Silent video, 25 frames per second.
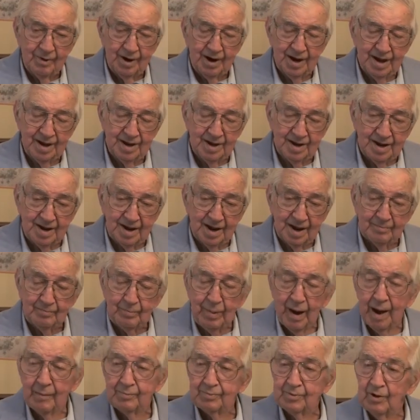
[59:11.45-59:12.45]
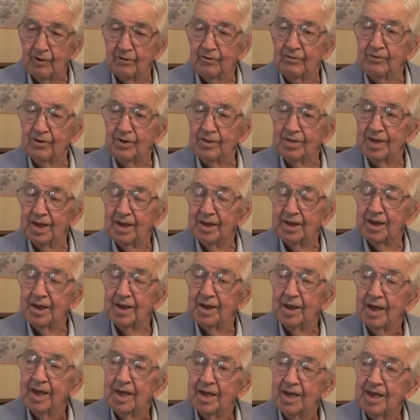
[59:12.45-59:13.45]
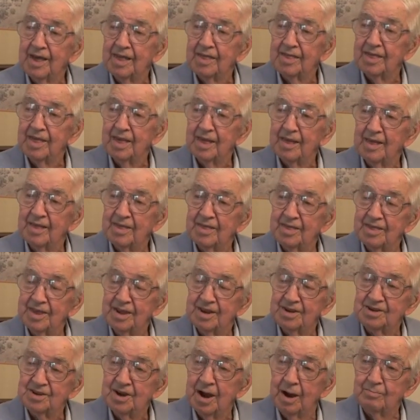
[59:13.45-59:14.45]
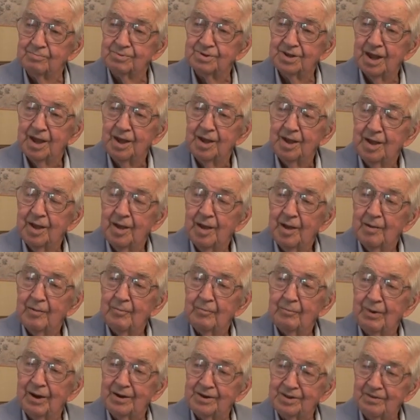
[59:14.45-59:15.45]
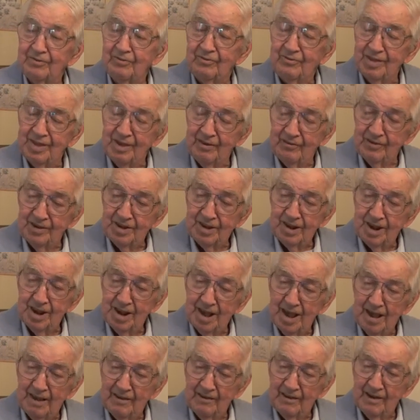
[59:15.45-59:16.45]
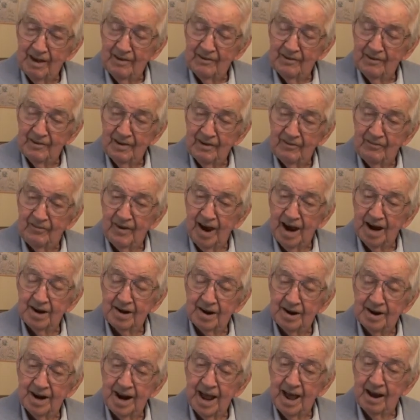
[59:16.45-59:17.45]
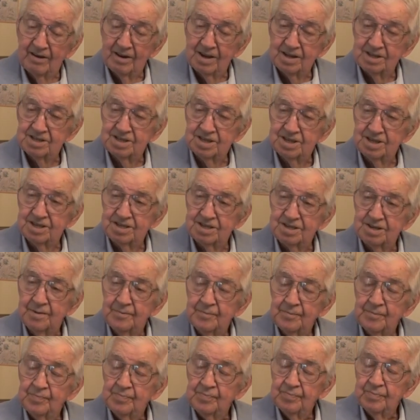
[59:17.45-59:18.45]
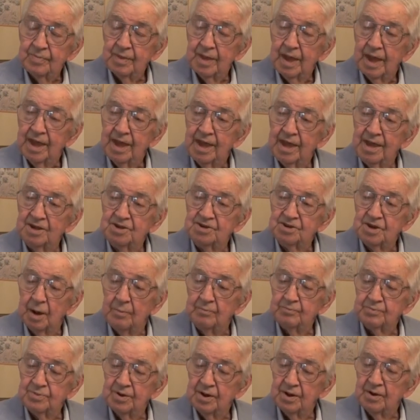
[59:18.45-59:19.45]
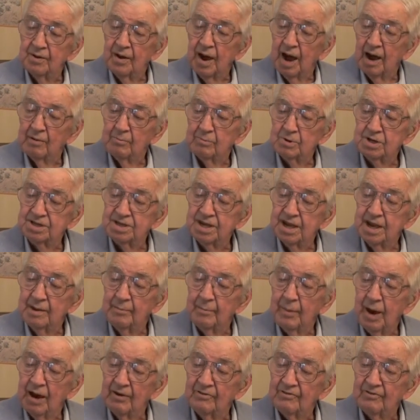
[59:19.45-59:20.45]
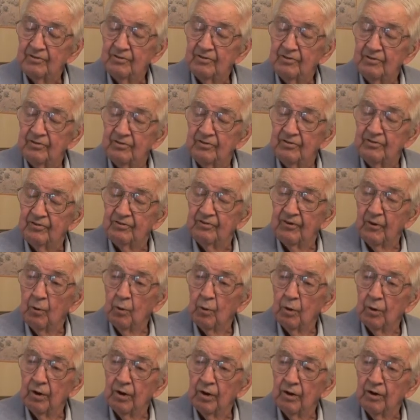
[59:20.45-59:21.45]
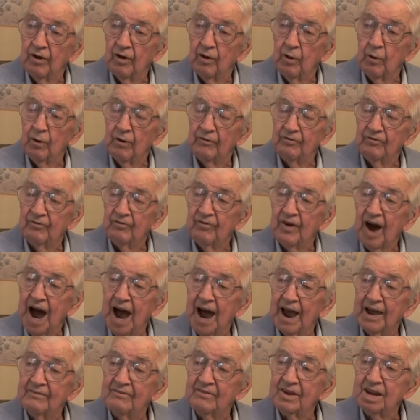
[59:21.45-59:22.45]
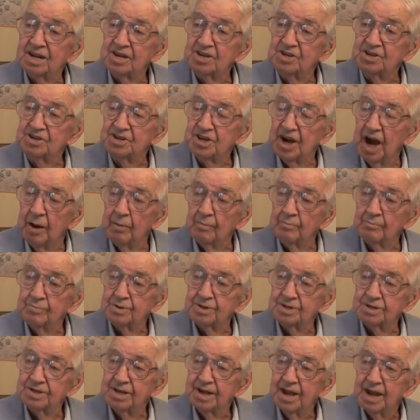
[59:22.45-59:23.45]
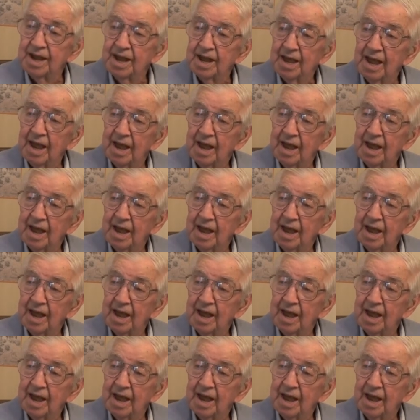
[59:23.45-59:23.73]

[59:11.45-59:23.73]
But he popped over the jumps. But the final analysis, he jumped, I would say, about 4 or 5 jumps,